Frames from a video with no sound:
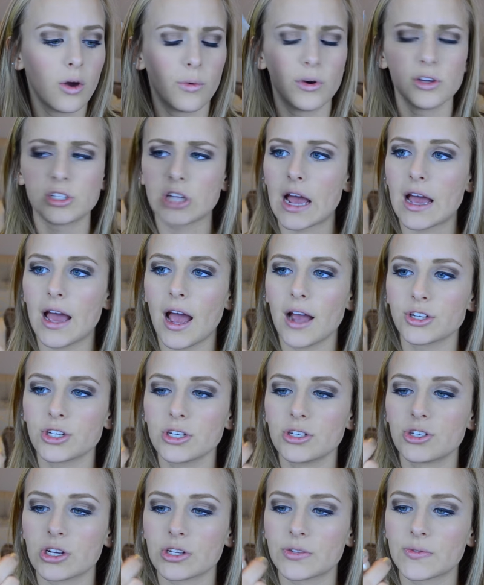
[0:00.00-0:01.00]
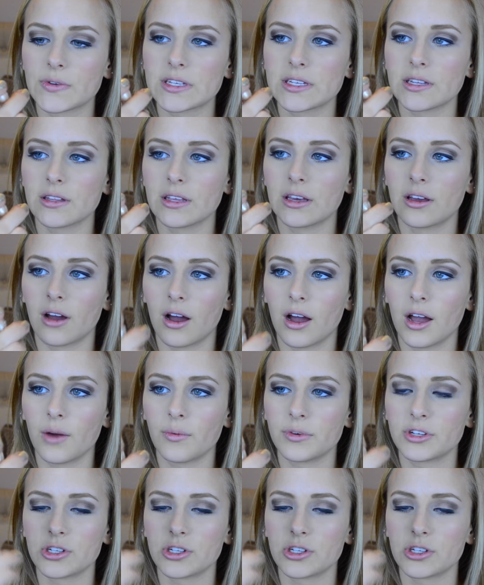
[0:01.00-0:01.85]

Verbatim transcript: which I actually just recently got,